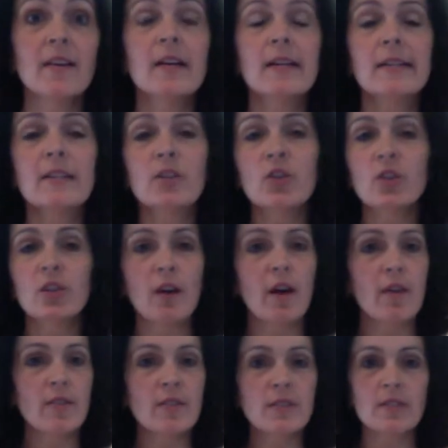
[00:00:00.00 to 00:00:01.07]
You can
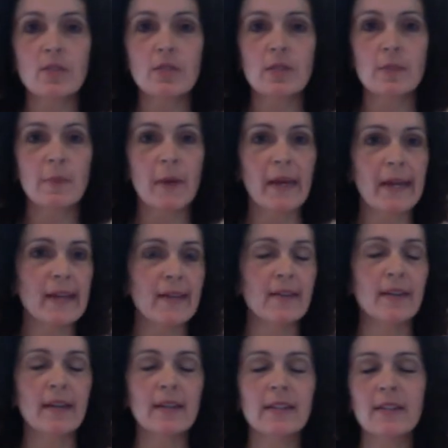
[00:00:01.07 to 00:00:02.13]
obviously do this by hand.
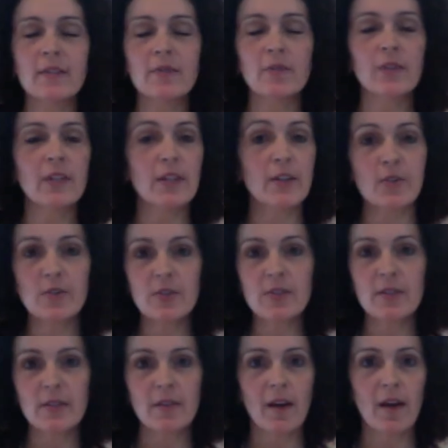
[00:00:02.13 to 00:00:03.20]
I did it for
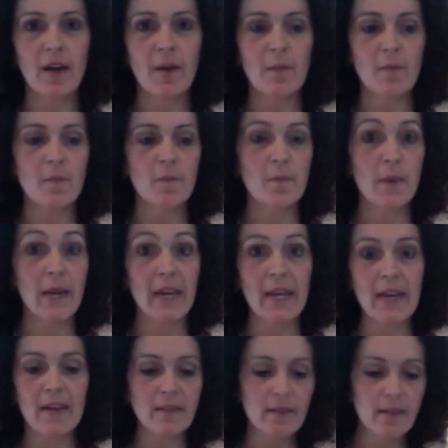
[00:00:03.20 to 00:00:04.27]
years by
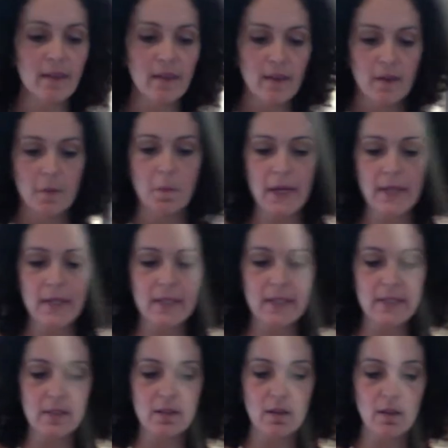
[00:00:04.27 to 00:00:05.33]
hand, but
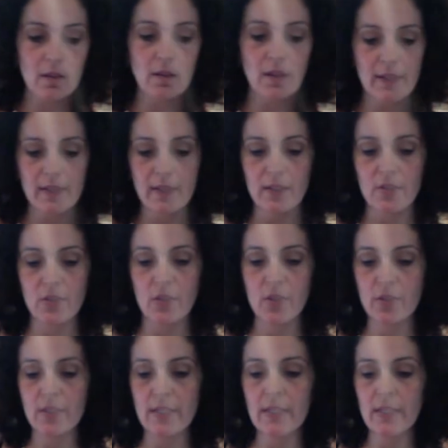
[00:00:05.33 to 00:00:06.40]
it's a lot
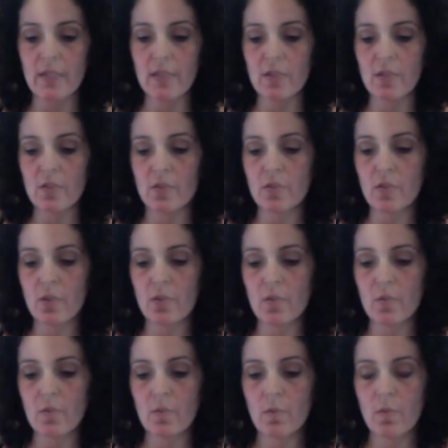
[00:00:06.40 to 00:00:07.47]
easier to knead your
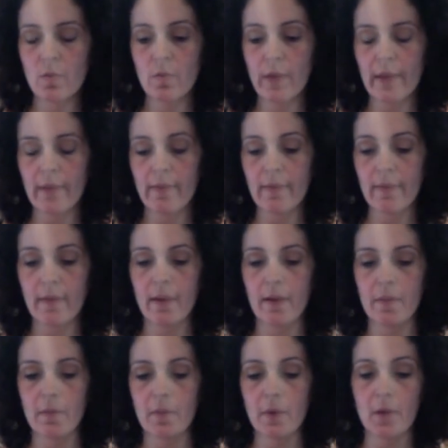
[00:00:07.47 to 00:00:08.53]
dough with
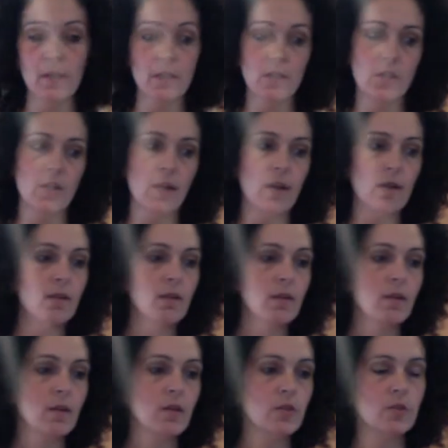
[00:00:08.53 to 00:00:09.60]
a KitchenAid.
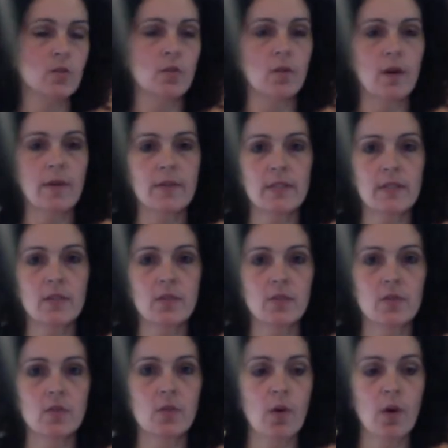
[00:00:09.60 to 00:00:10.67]
So obviously
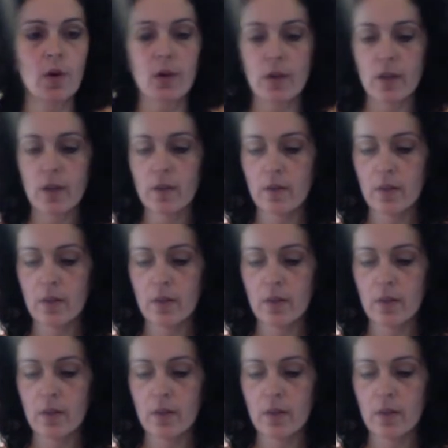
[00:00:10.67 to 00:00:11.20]
use a dough hook.